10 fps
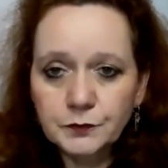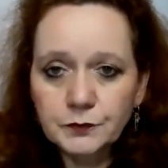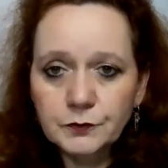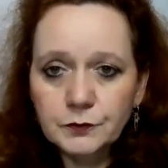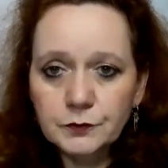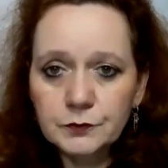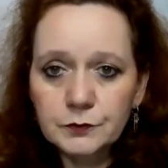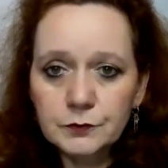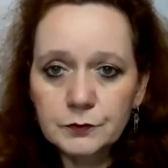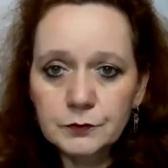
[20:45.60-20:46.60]

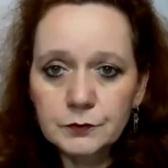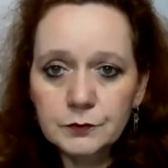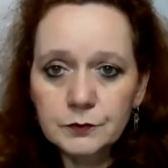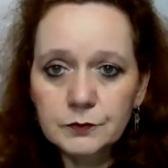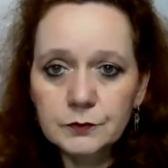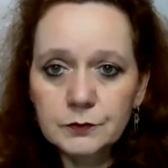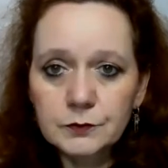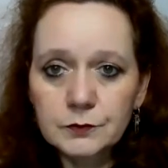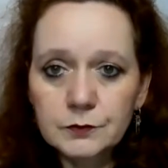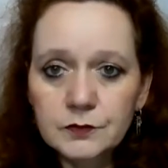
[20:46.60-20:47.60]

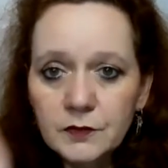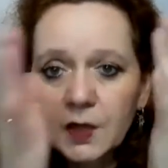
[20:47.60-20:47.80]
Nobody speaks.